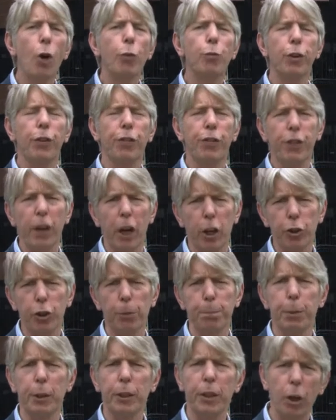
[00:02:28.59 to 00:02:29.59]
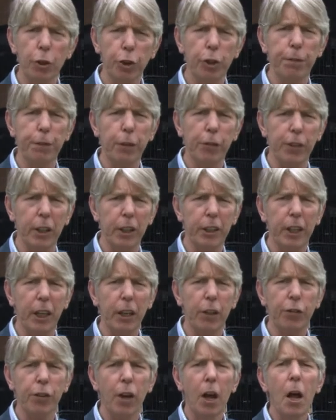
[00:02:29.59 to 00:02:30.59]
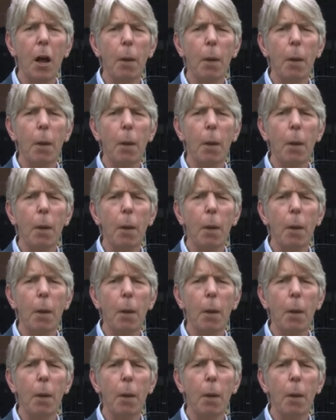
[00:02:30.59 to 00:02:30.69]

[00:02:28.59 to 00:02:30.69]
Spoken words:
research and production facilities,